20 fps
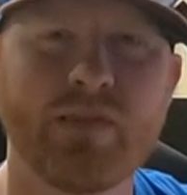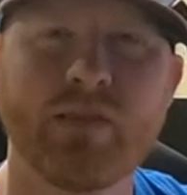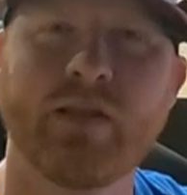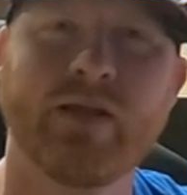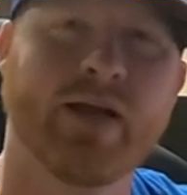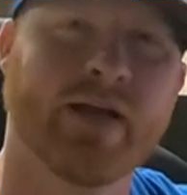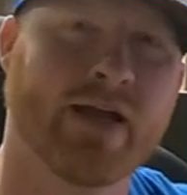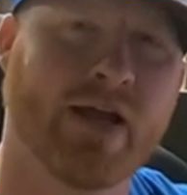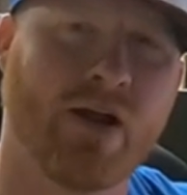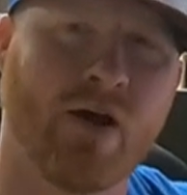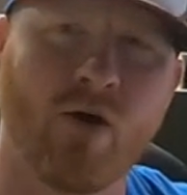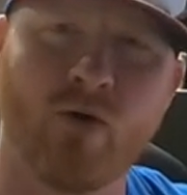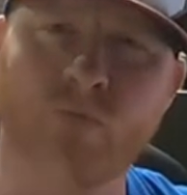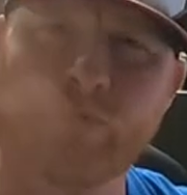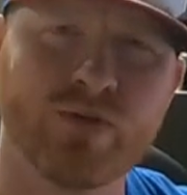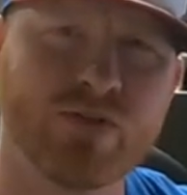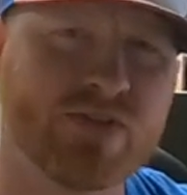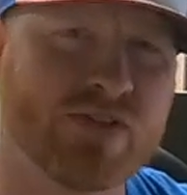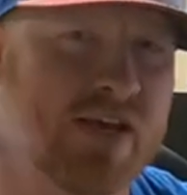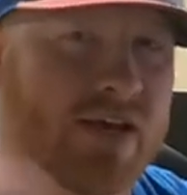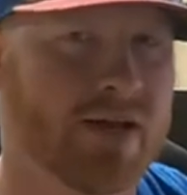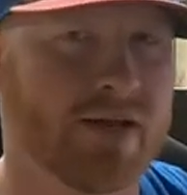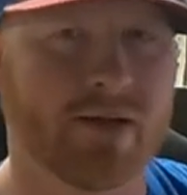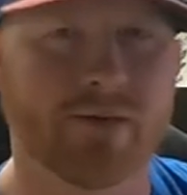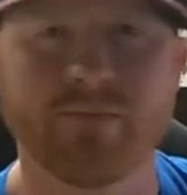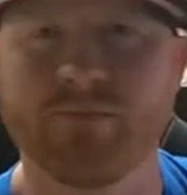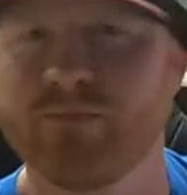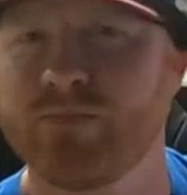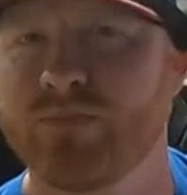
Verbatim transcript: I got a whole new setup.